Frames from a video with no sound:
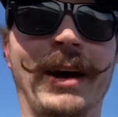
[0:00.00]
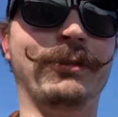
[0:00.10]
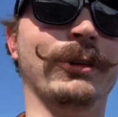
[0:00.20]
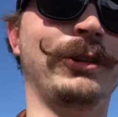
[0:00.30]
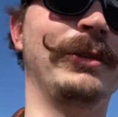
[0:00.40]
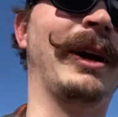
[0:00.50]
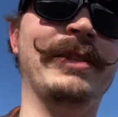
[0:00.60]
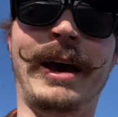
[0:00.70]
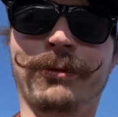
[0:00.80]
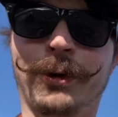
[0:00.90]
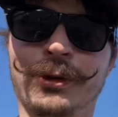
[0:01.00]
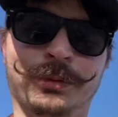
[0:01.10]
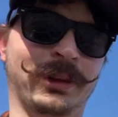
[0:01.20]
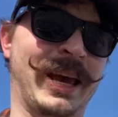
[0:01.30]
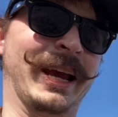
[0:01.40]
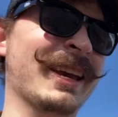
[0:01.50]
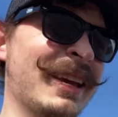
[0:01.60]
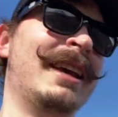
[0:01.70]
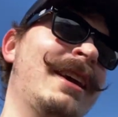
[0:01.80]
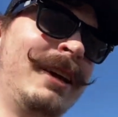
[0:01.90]
after she read that first one, like,
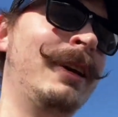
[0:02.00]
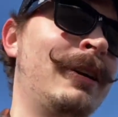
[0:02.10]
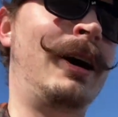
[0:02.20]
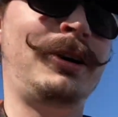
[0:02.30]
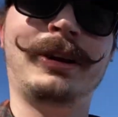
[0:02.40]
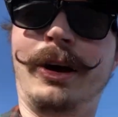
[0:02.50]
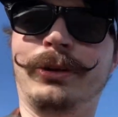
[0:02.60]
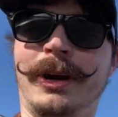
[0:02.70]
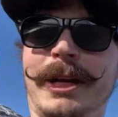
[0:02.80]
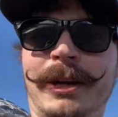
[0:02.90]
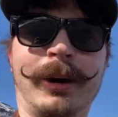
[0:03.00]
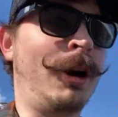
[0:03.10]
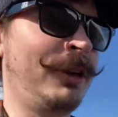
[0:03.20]
oh no, do I need to call